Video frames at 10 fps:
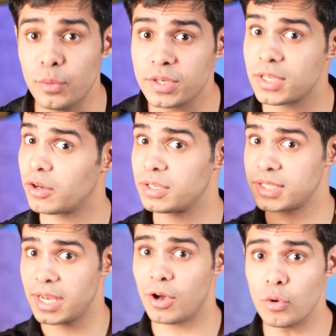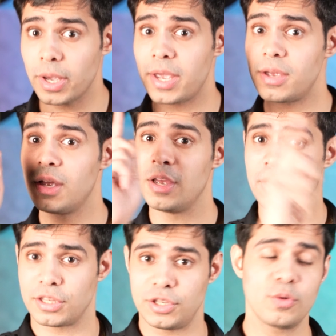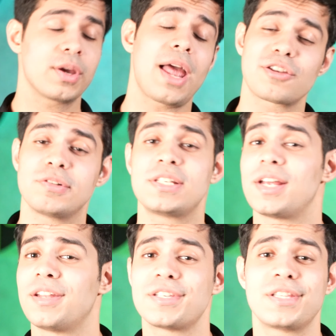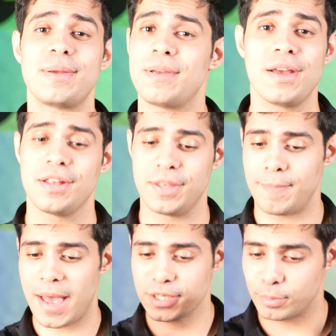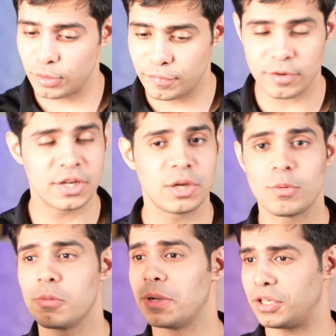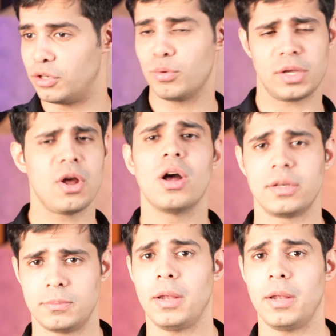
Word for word: do is they're going to say, okay, you can actually send us the, the passport for renewal, but you cannot.